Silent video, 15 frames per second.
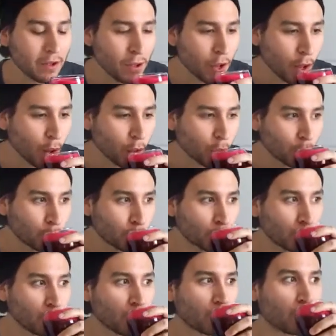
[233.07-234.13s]

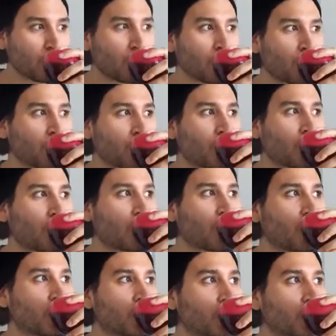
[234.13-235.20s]

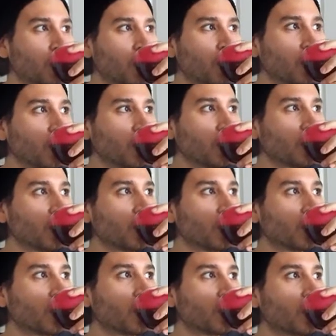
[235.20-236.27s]

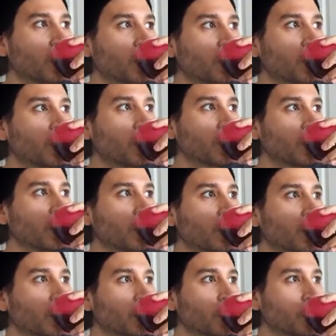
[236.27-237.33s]

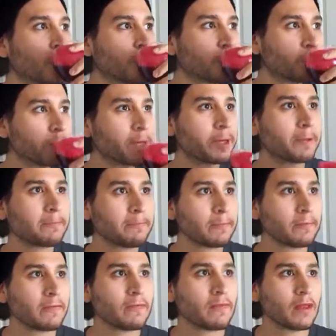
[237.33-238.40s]

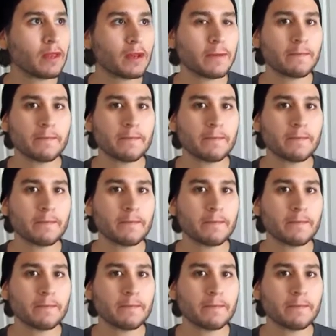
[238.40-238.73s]
No one is speaking in this clip.